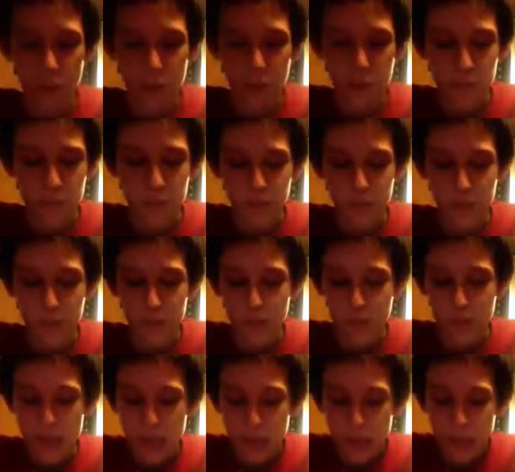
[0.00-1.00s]
having
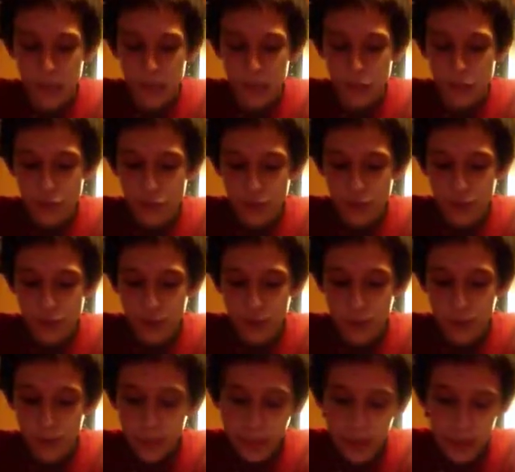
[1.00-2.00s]
druids,
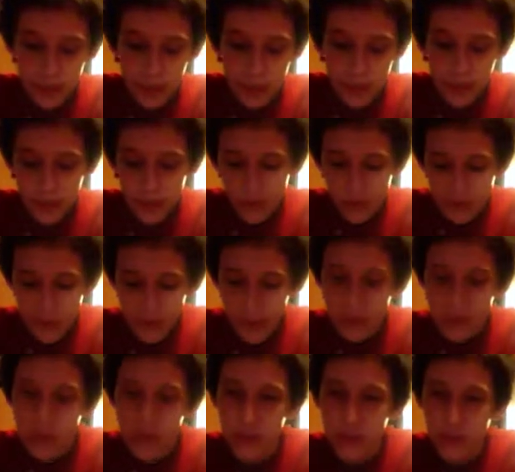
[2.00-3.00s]
paladins,
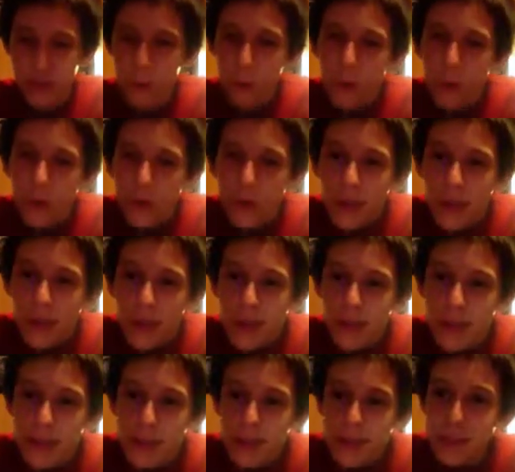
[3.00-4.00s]
rangers, and
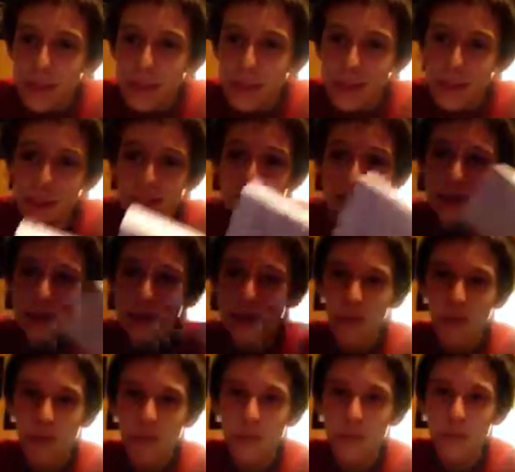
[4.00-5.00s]
warlocks with
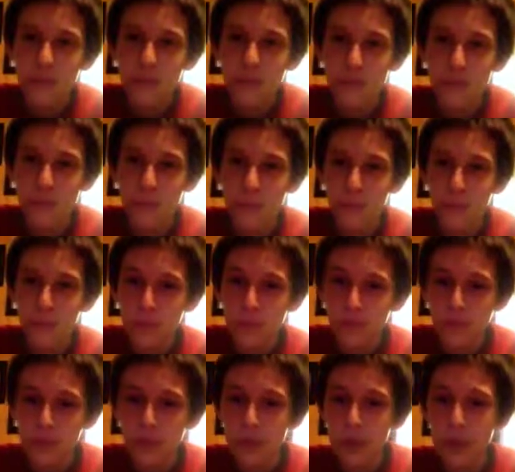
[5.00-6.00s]
all their
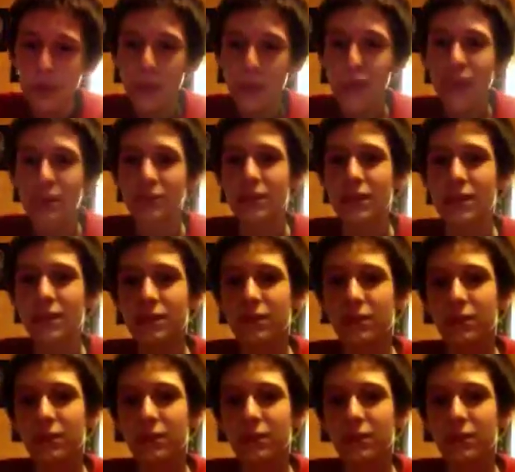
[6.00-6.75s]
recommended